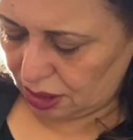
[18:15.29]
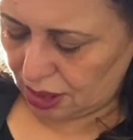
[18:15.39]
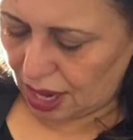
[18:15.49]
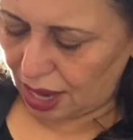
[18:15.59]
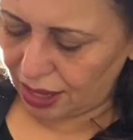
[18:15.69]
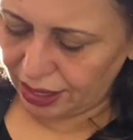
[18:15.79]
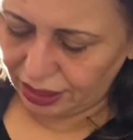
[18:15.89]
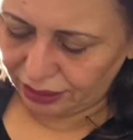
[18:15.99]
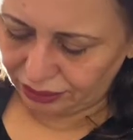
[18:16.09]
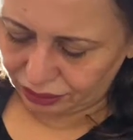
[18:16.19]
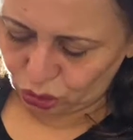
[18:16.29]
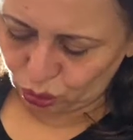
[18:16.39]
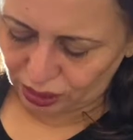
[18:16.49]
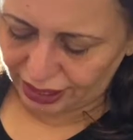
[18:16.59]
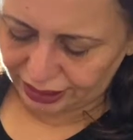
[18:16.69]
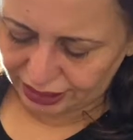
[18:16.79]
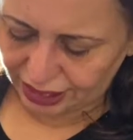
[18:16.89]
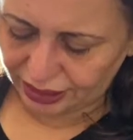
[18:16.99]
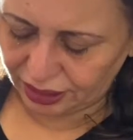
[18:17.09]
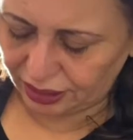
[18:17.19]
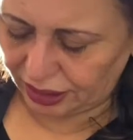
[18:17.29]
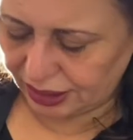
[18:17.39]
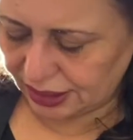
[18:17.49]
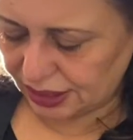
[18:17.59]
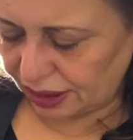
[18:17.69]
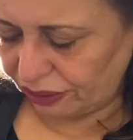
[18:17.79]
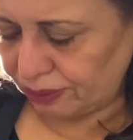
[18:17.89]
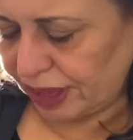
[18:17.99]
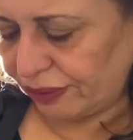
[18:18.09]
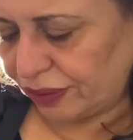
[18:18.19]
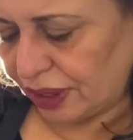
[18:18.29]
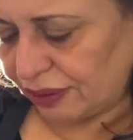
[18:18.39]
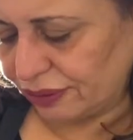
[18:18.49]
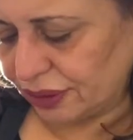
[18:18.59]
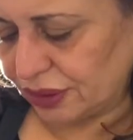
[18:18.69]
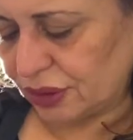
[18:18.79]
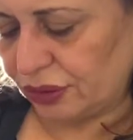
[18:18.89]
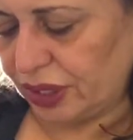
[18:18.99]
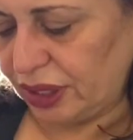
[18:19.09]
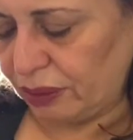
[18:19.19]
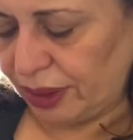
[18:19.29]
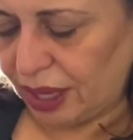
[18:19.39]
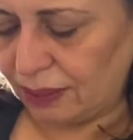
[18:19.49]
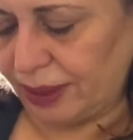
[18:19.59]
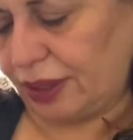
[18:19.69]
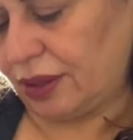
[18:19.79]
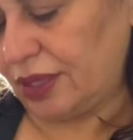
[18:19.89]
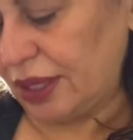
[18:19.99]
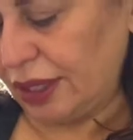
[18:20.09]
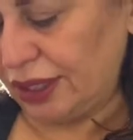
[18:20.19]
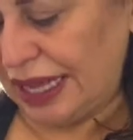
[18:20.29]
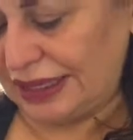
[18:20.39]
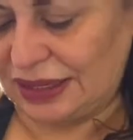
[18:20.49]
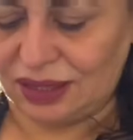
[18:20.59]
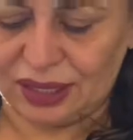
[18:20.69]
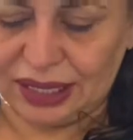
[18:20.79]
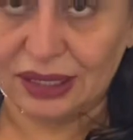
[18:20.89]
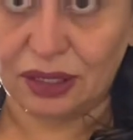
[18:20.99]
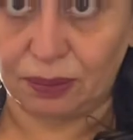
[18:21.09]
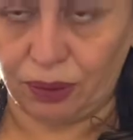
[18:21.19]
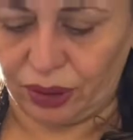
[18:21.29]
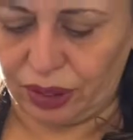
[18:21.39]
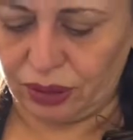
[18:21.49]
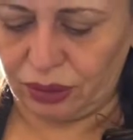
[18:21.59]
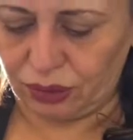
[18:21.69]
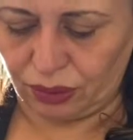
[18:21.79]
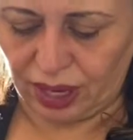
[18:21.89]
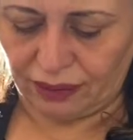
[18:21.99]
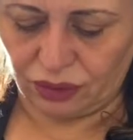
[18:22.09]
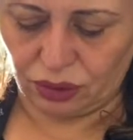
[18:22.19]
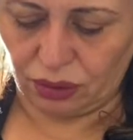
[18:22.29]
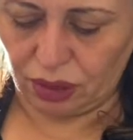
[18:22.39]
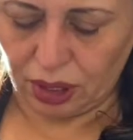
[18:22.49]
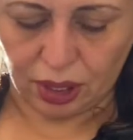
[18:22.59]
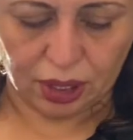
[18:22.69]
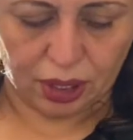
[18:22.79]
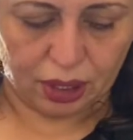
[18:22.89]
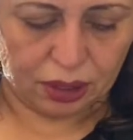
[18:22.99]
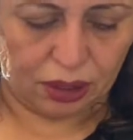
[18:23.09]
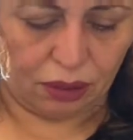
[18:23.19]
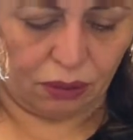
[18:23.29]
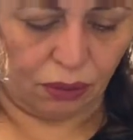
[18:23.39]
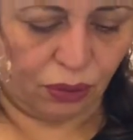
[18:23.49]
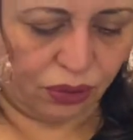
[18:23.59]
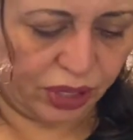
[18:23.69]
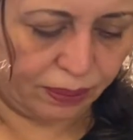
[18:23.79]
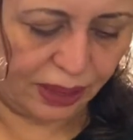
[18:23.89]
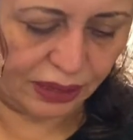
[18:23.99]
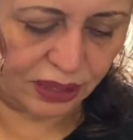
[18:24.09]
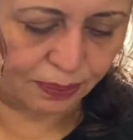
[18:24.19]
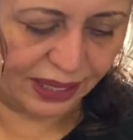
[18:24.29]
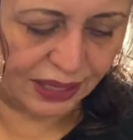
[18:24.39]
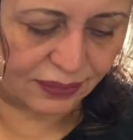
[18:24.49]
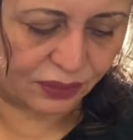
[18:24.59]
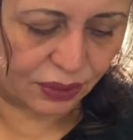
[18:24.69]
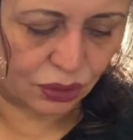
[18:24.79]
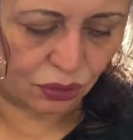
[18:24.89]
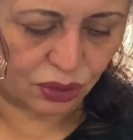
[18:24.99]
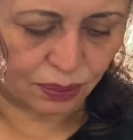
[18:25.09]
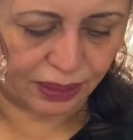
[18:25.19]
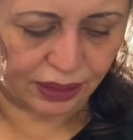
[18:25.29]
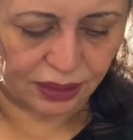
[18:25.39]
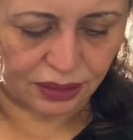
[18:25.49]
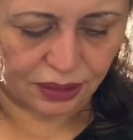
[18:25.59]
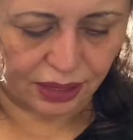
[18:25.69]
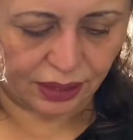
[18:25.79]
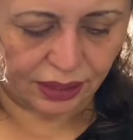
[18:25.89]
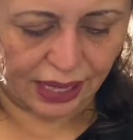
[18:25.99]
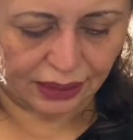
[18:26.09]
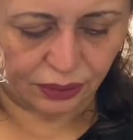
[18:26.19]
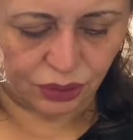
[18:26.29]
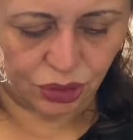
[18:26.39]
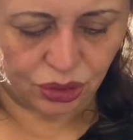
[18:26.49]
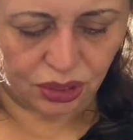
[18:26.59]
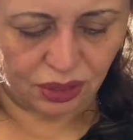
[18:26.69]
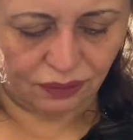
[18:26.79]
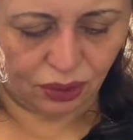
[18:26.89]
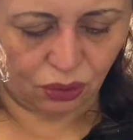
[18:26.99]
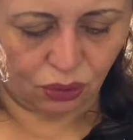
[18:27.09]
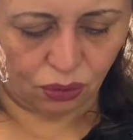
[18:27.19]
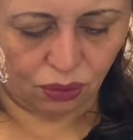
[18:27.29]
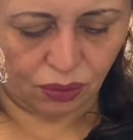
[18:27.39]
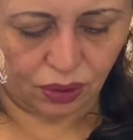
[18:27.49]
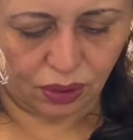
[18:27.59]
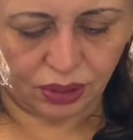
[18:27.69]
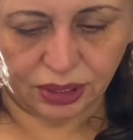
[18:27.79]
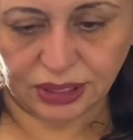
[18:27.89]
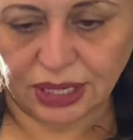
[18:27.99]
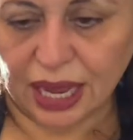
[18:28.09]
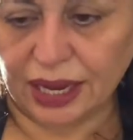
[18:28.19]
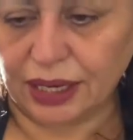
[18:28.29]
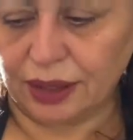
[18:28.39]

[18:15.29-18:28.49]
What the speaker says: I do like the idea that I stuff my falafels really well because I think that's the nicer part. You don't have to, you know, worry about space for the sauce because I think that could just even go on the side.